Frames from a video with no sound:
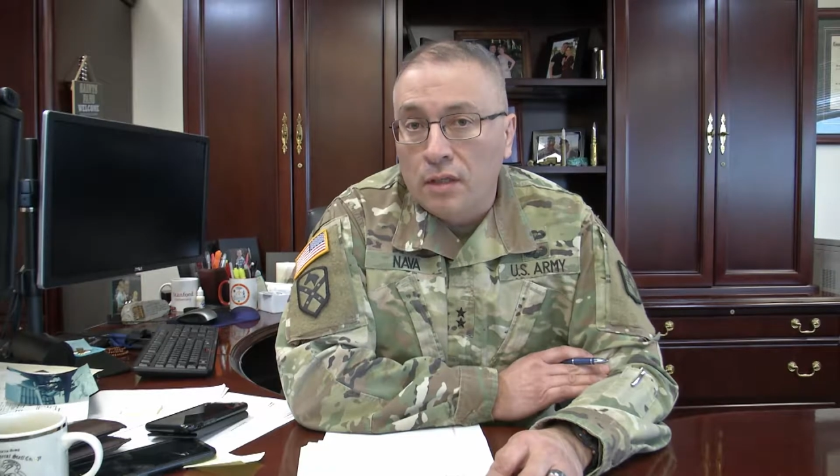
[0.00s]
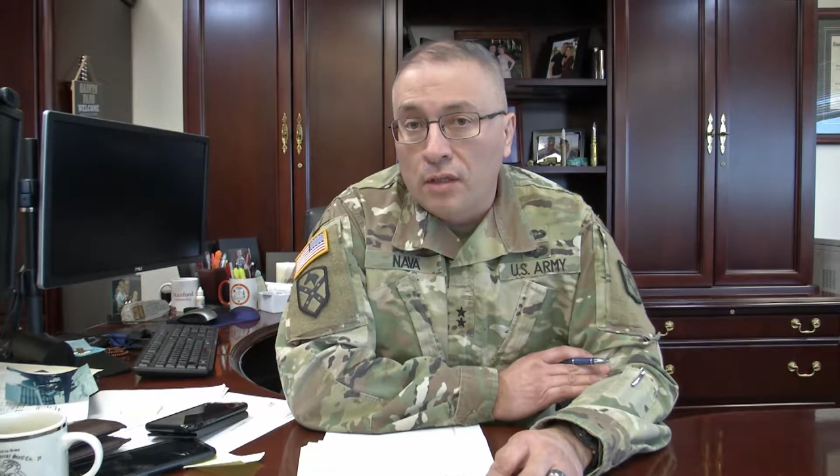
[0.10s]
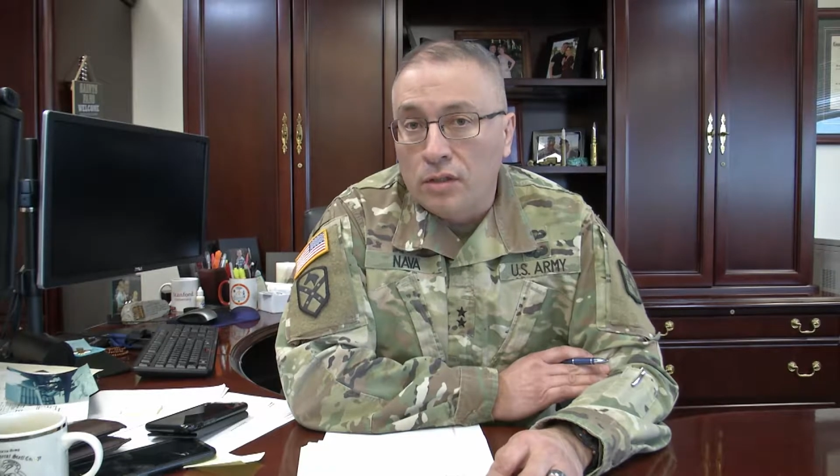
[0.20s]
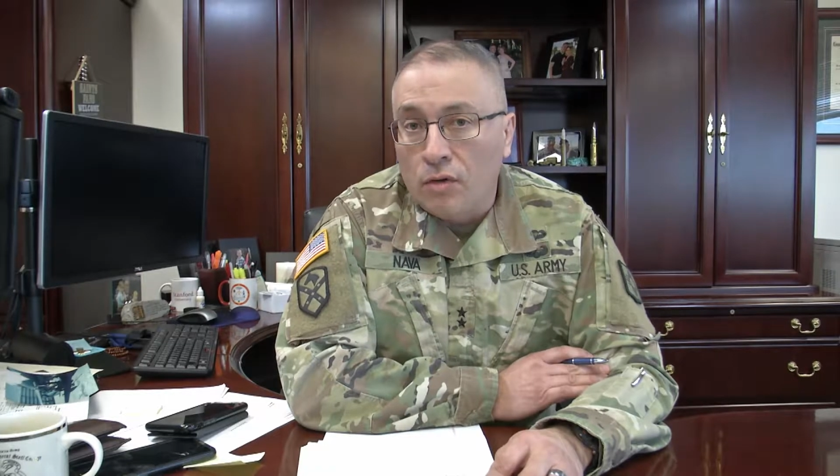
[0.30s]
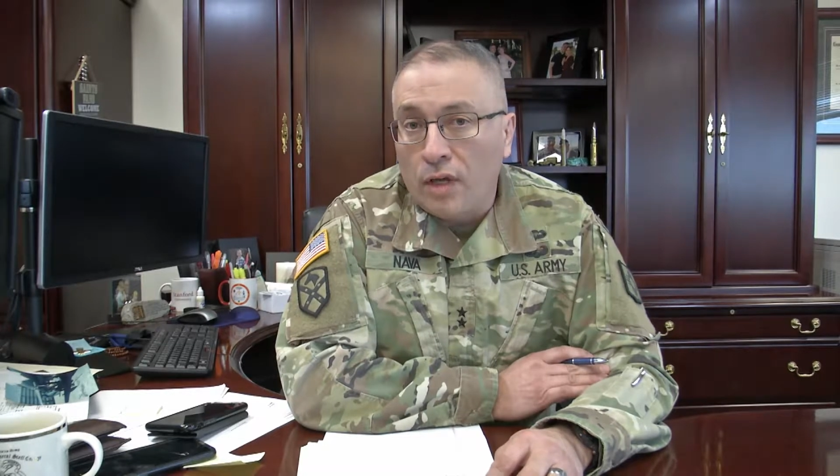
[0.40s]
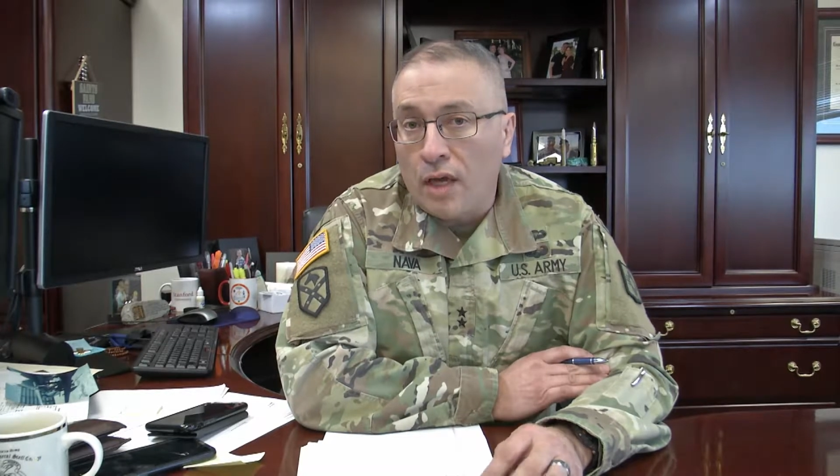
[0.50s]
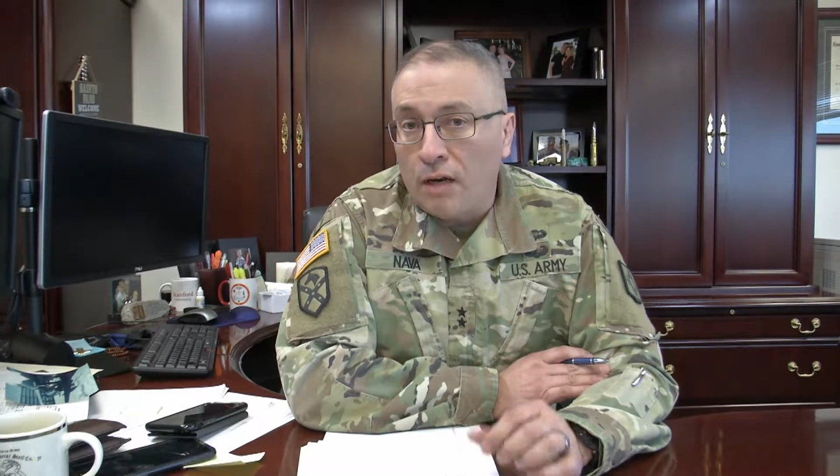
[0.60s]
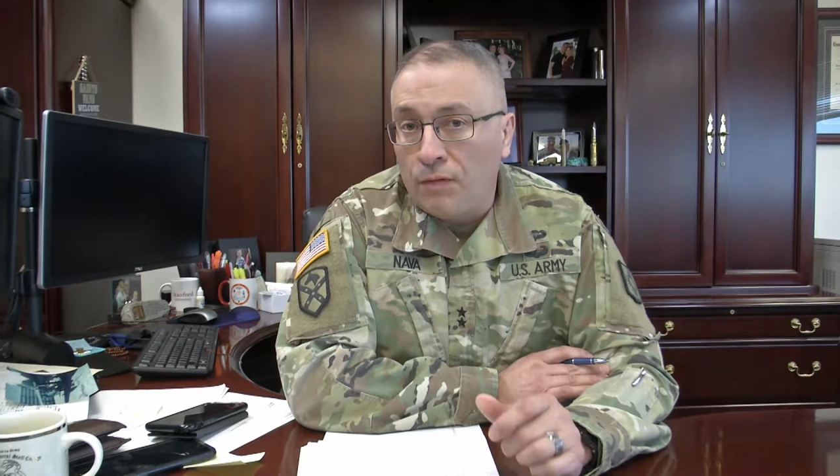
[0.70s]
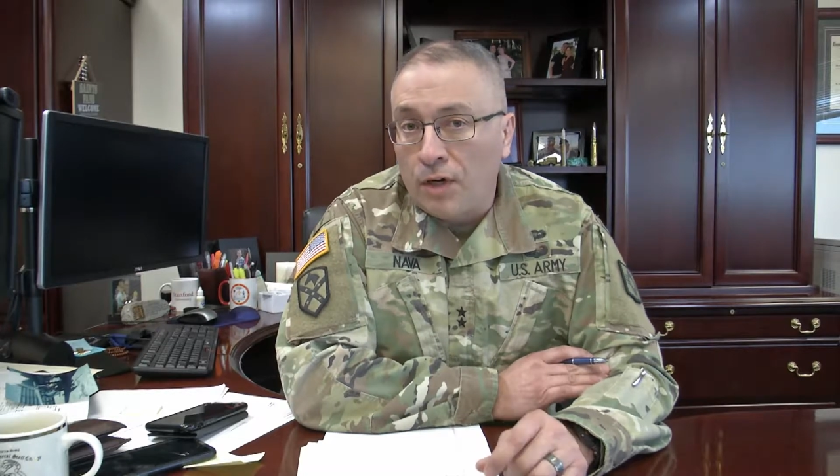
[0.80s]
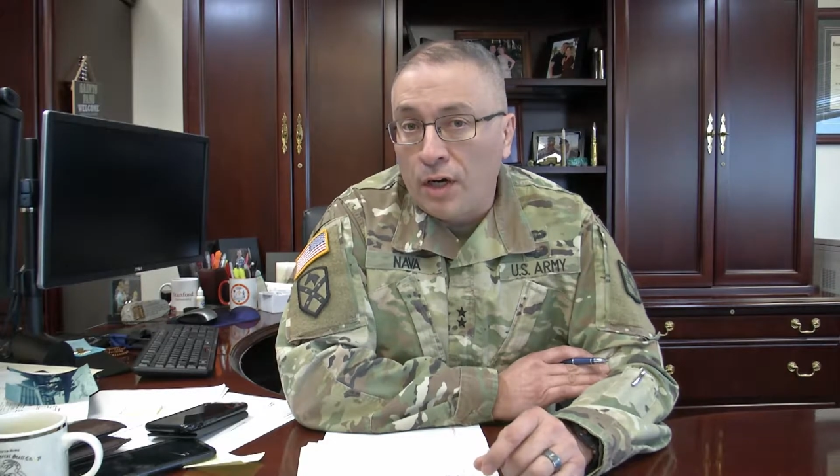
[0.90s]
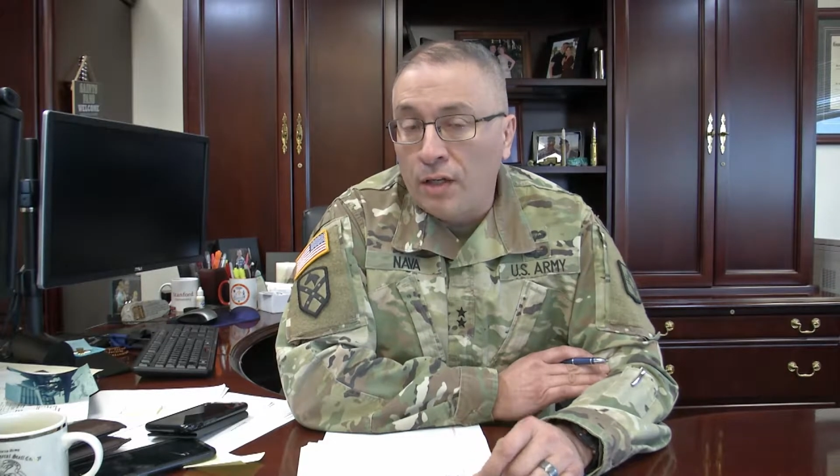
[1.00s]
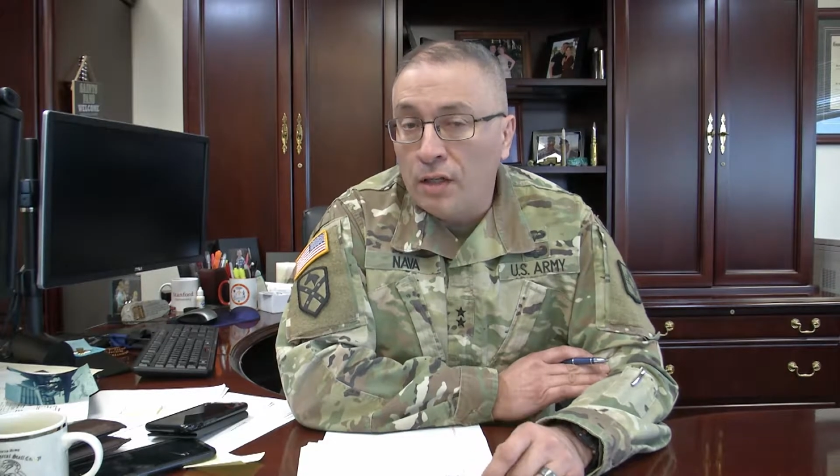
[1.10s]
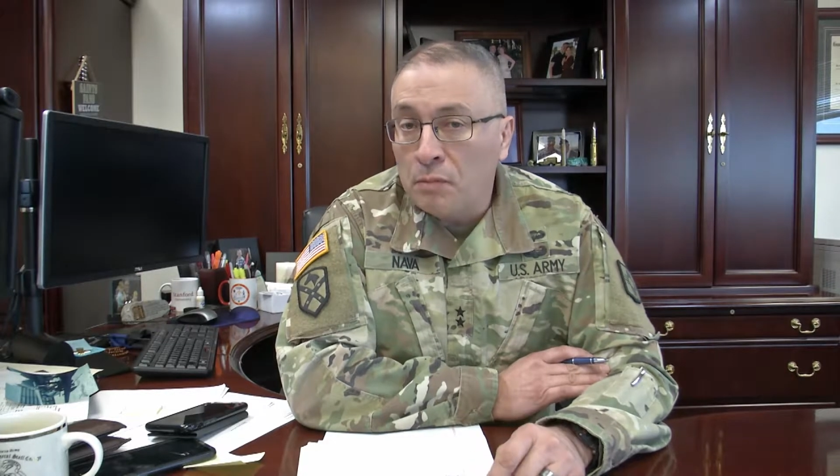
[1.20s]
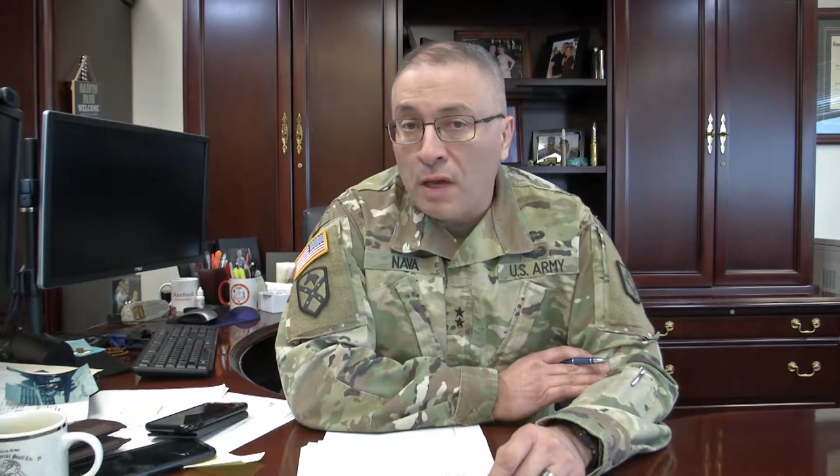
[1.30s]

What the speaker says: So again, if you're hearing this